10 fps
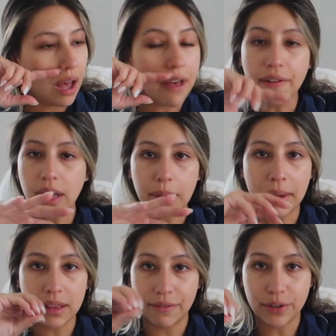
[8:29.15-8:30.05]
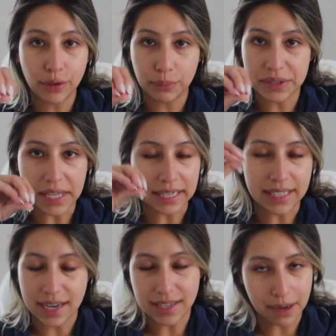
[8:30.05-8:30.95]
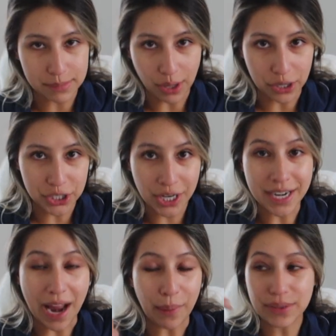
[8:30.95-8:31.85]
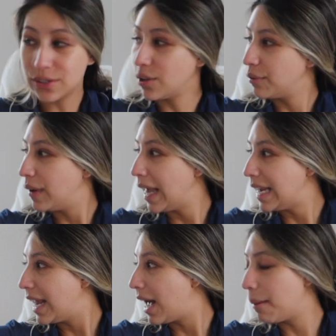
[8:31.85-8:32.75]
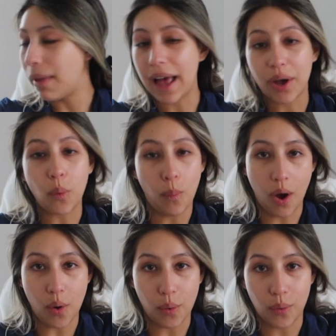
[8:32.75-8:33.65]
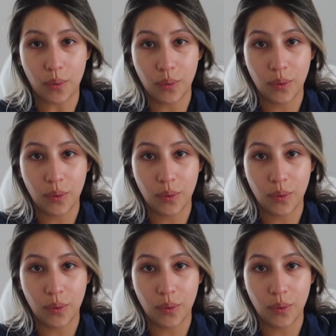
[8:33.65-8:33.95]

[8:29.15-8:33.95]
I felt like my living room was like 10 times larger, and now with the sofa in it, I'm like, whoa,